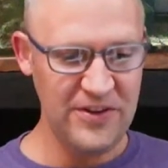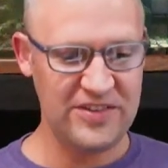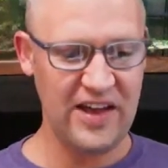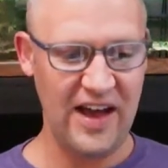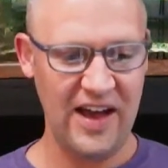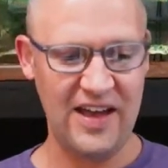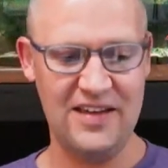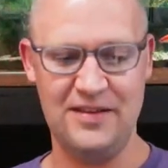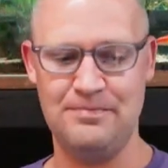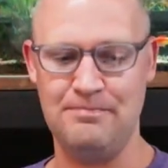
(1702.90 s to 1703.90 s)
Fish
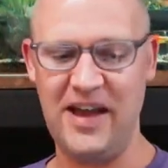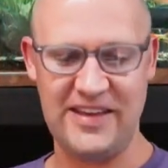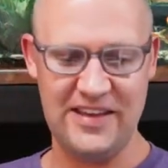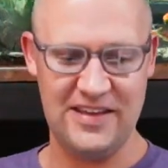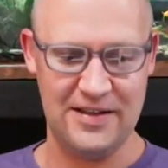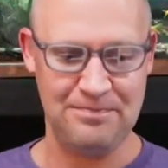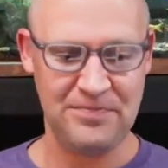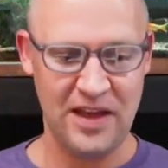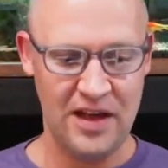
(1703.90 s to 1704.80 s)
guy, Mikey.